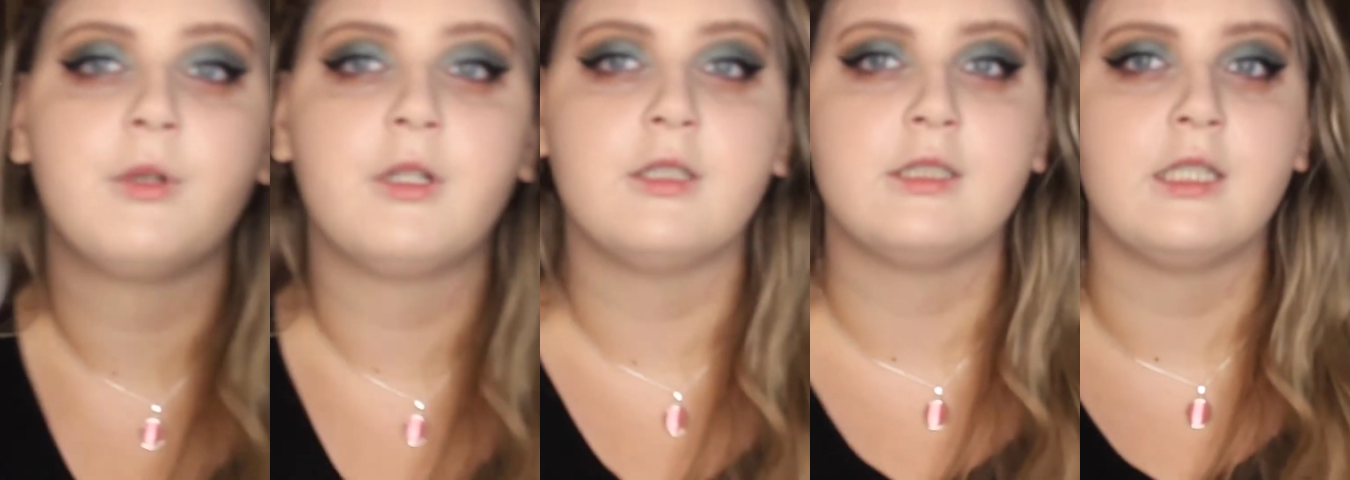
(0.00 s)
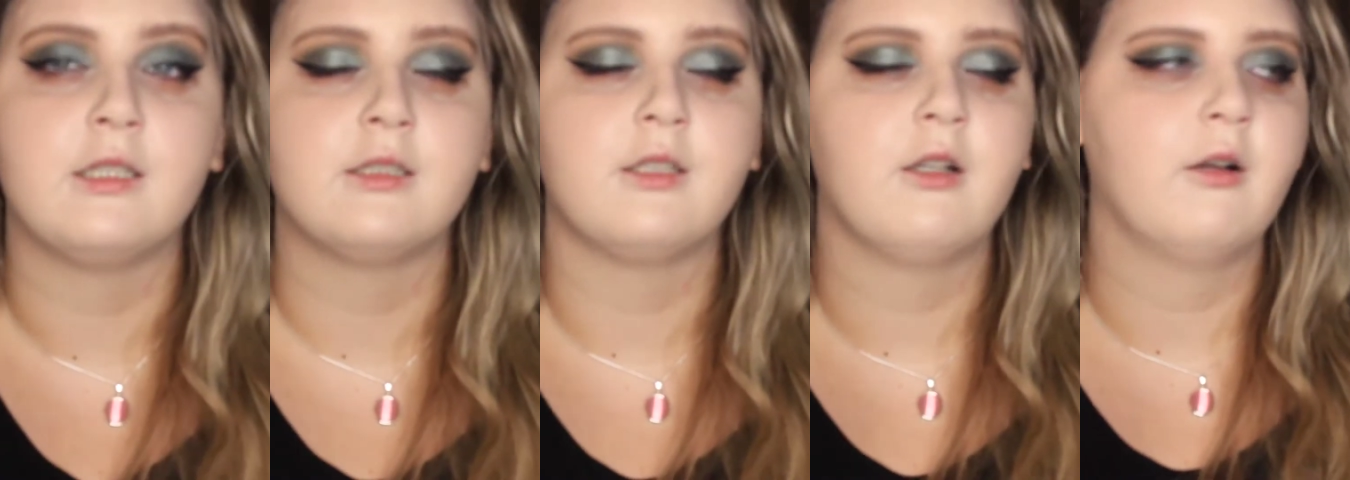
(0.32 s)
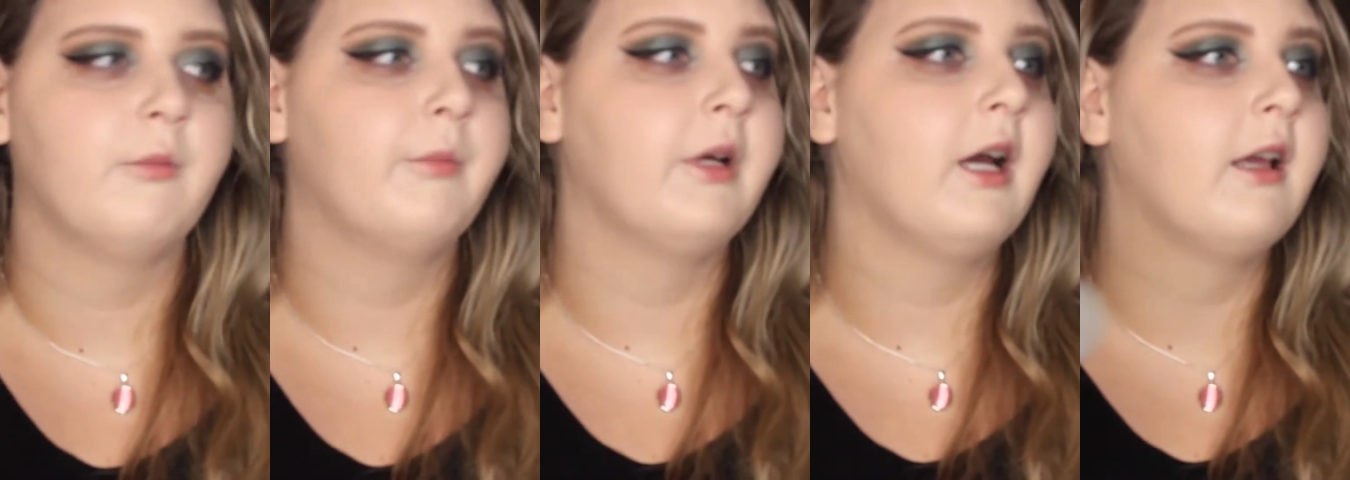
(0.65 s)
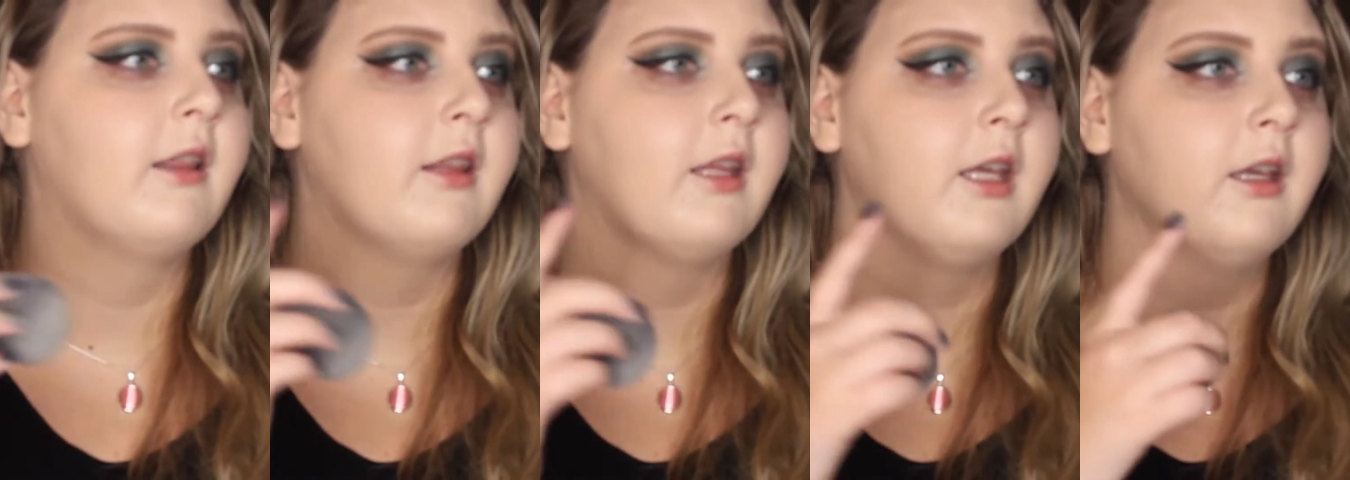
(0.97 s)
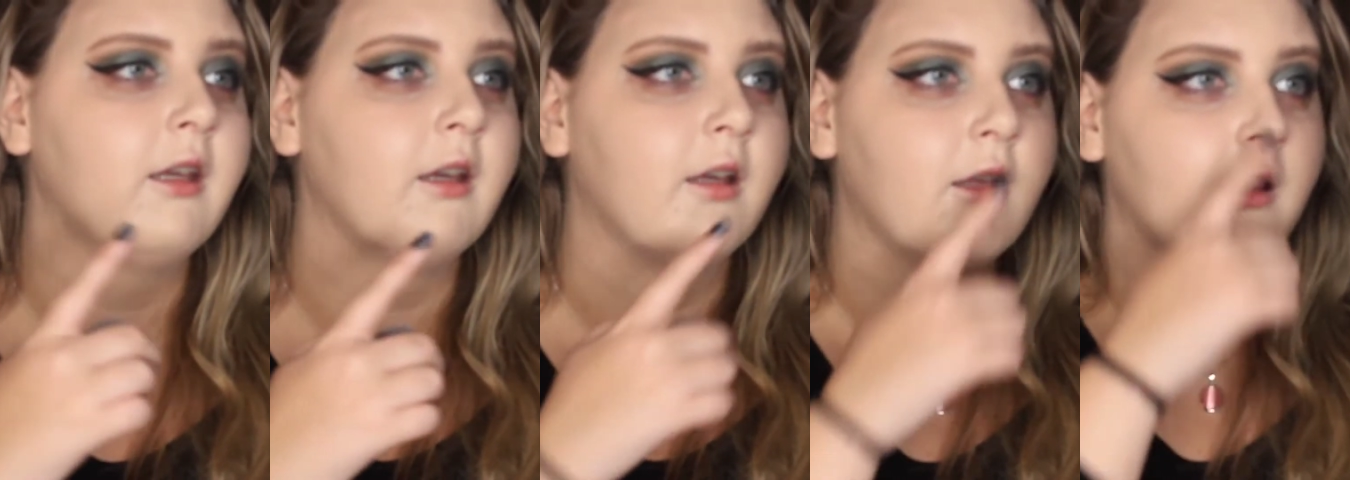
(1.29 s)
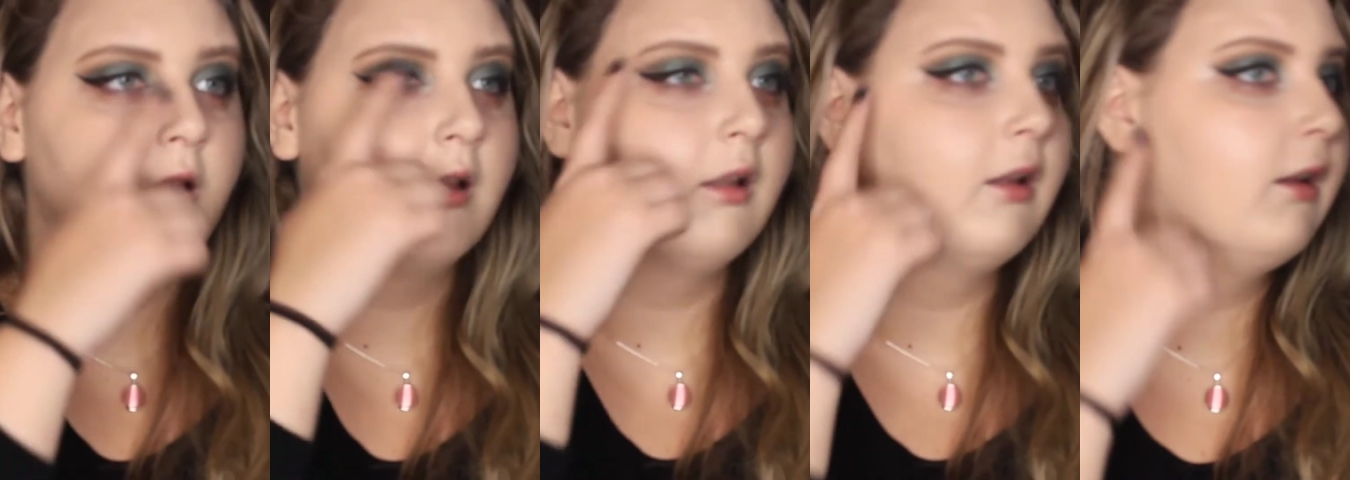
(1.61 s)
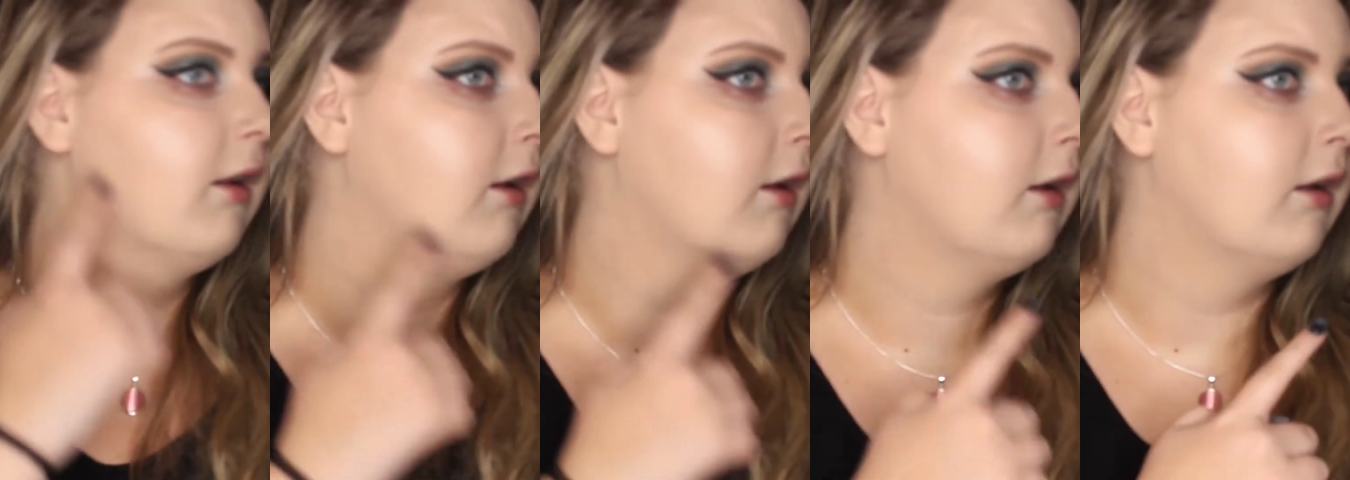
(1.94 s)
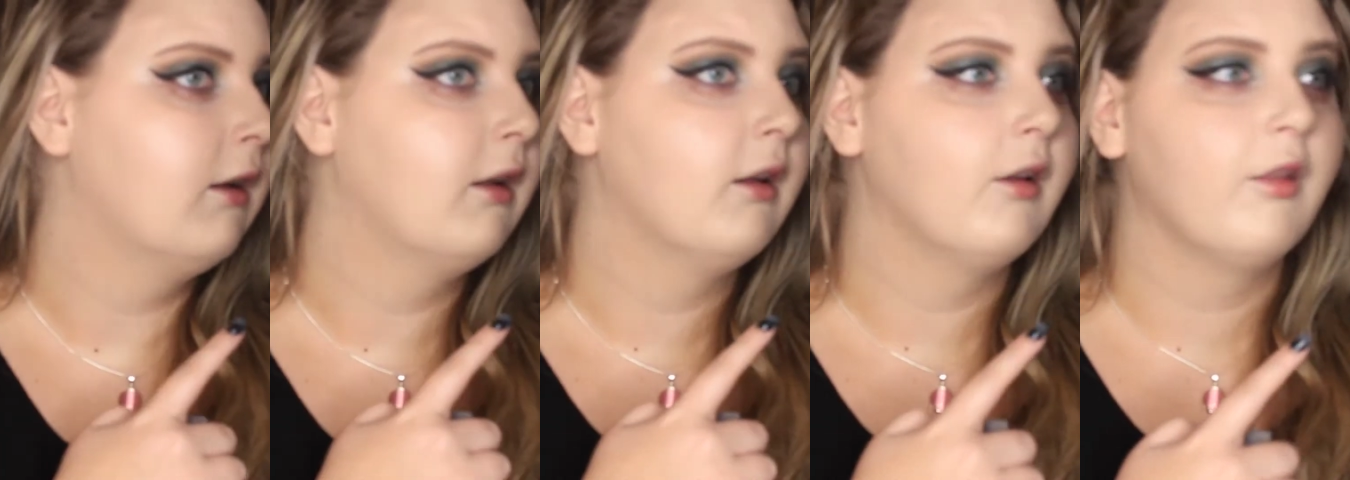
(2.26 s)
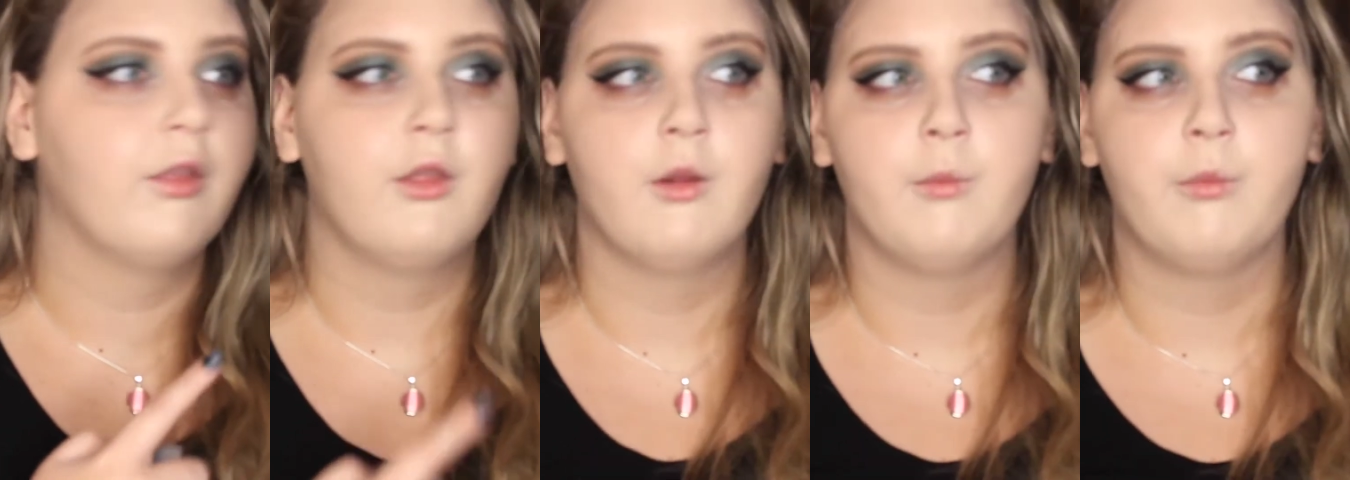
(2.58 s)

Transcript: gonna say this at all. But I think the